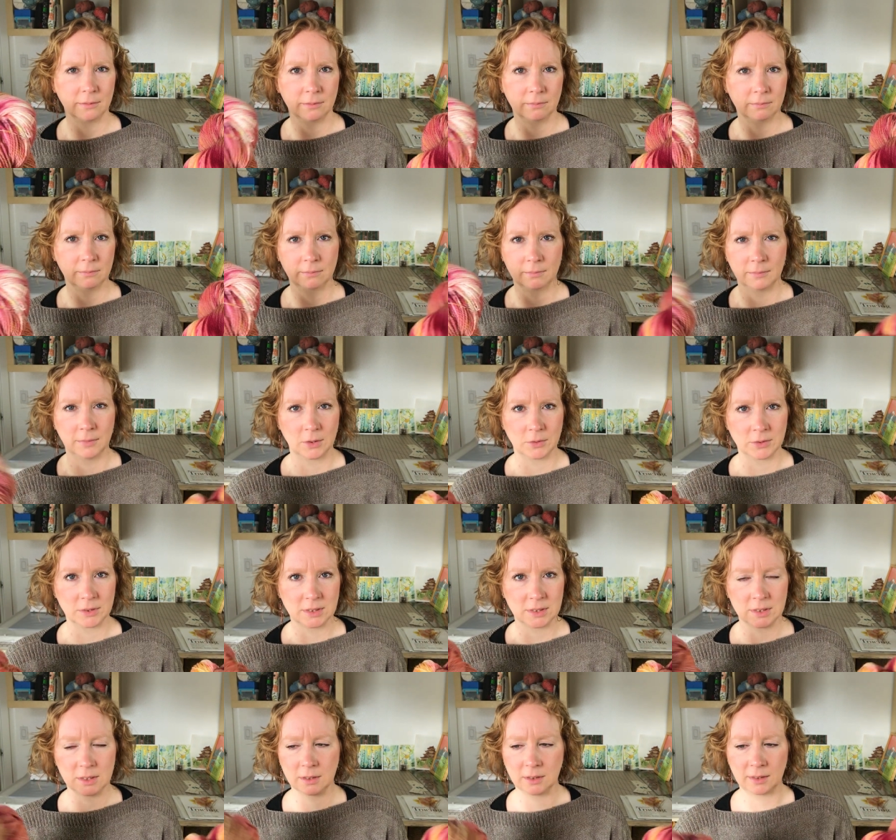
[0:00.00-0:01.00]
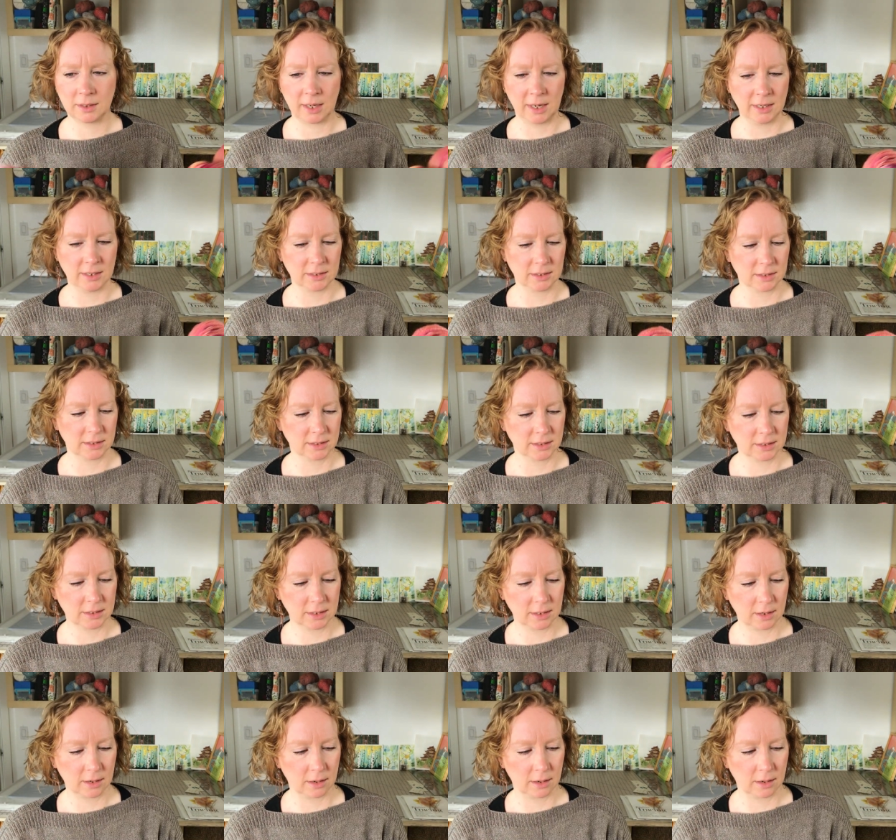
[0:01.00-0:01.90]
most cases.